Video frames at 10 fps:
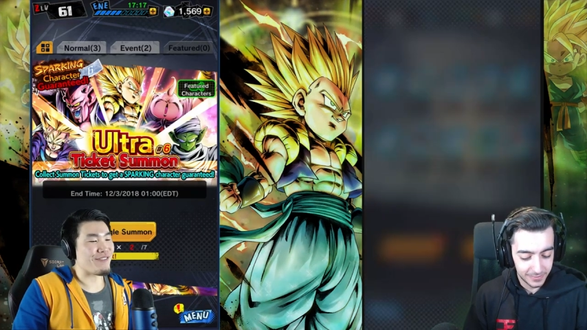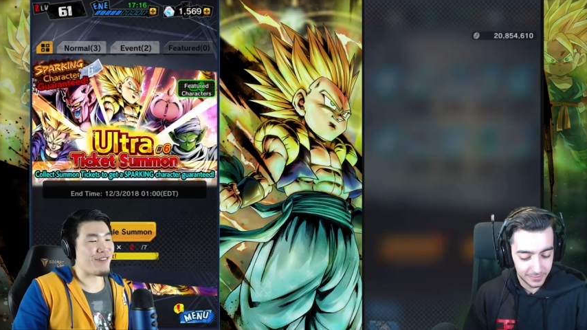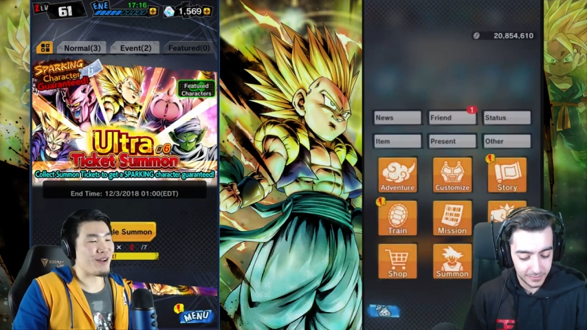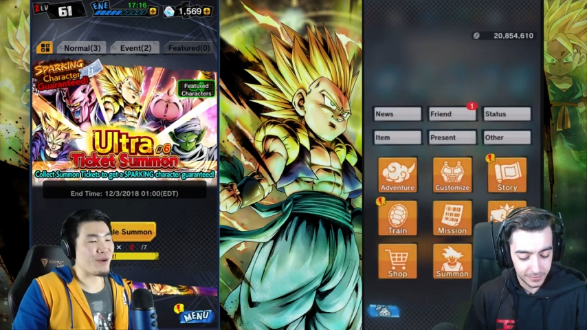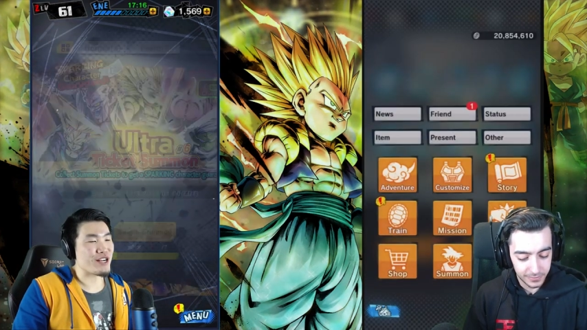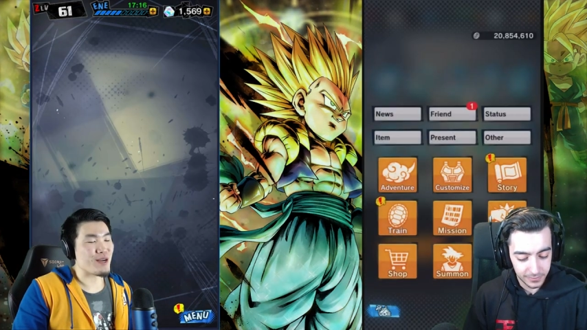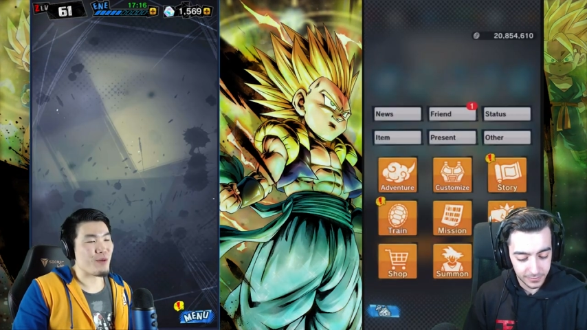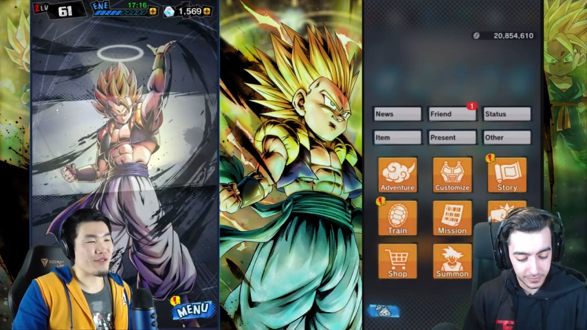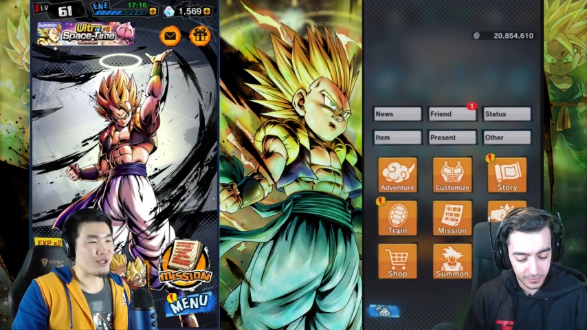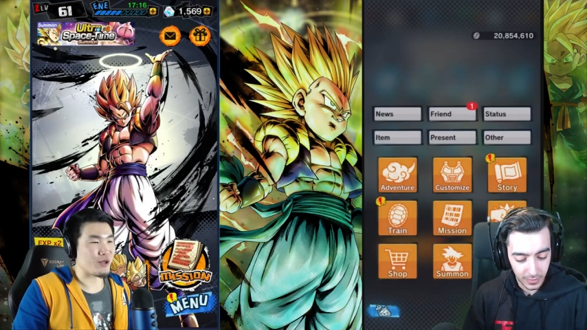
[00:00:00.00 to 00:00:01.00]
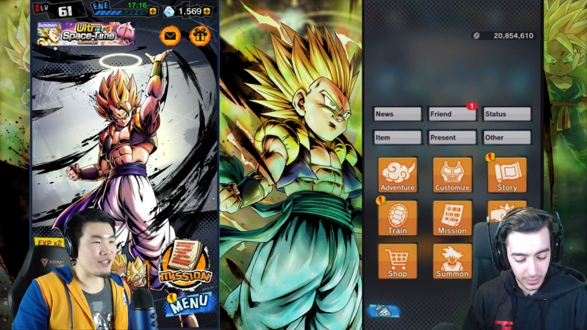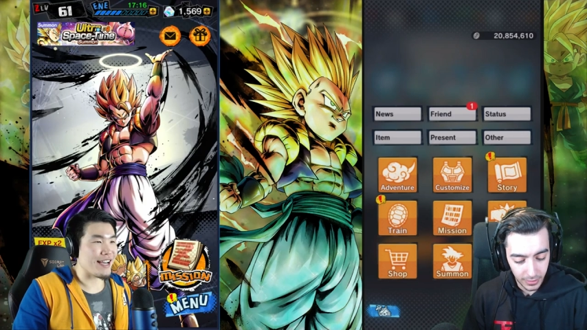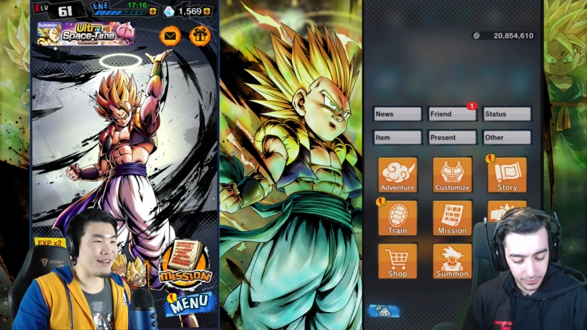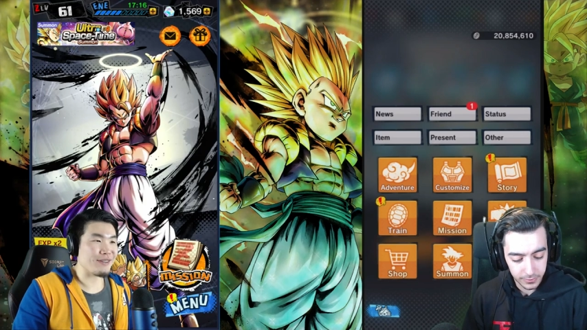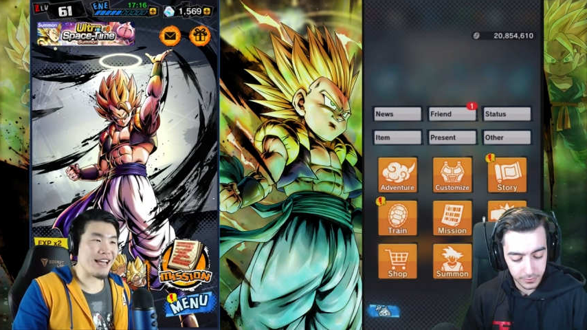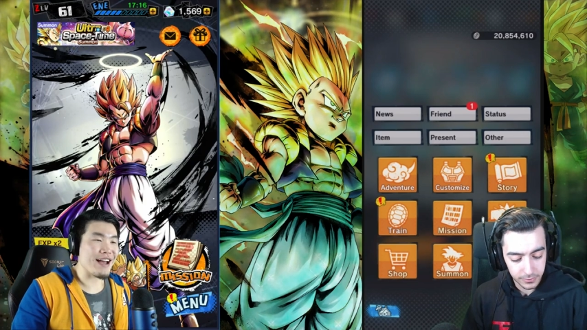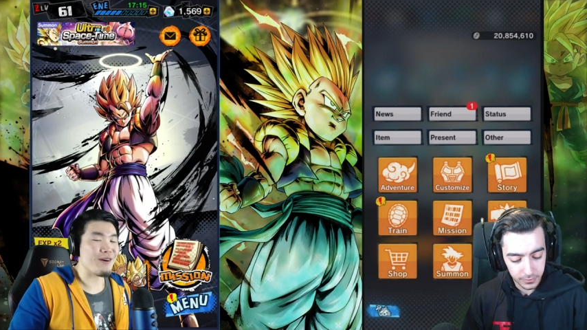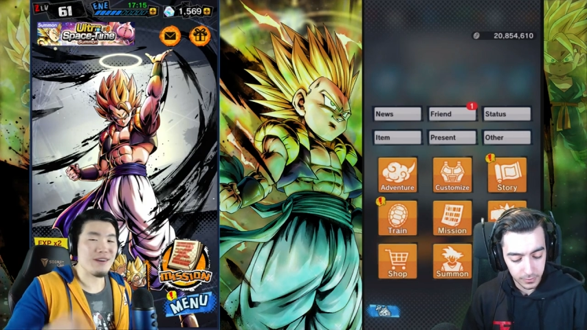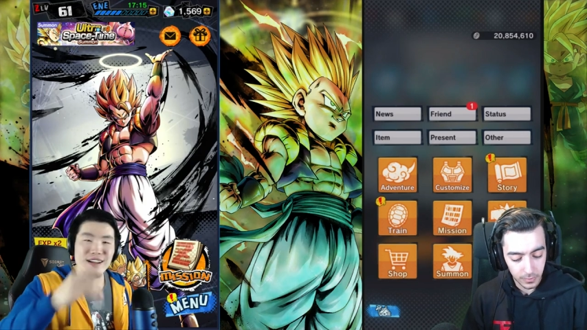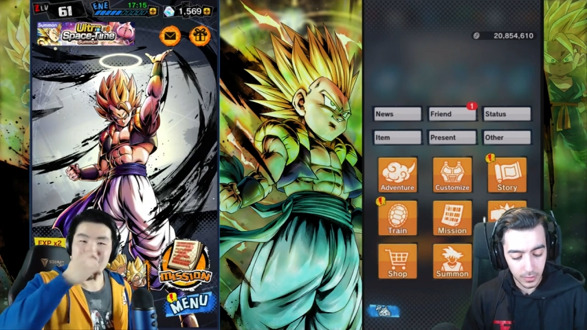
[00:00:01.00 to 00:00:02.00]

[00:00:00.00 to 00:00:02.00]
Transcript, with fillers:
Speaker 1: of fun. We're going to jump over to your channel now.